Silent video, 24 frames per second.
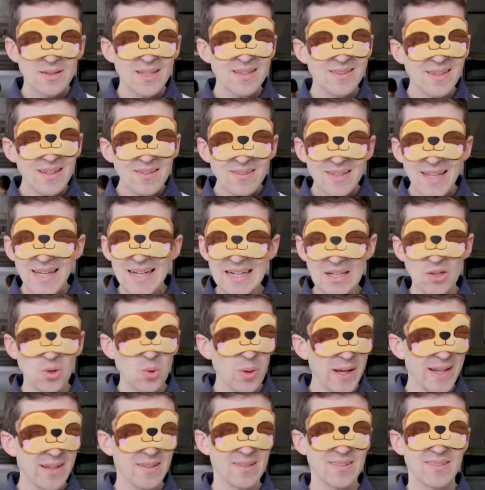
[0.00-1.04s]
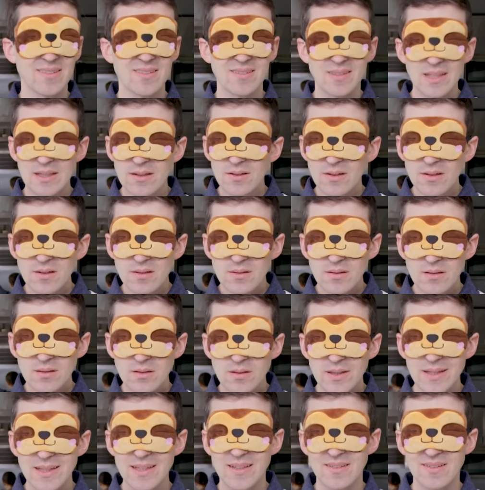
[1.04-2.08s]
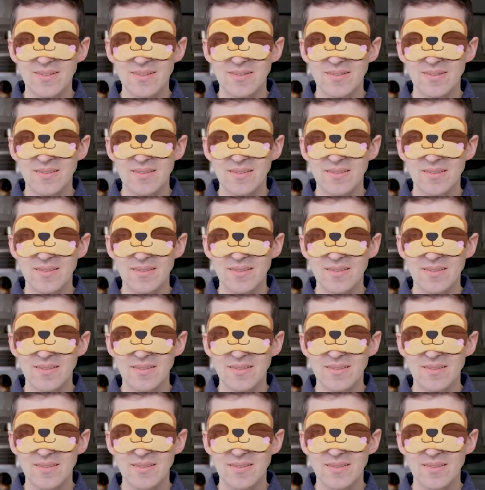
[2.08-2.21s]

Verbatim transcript: did this get a quick sear in a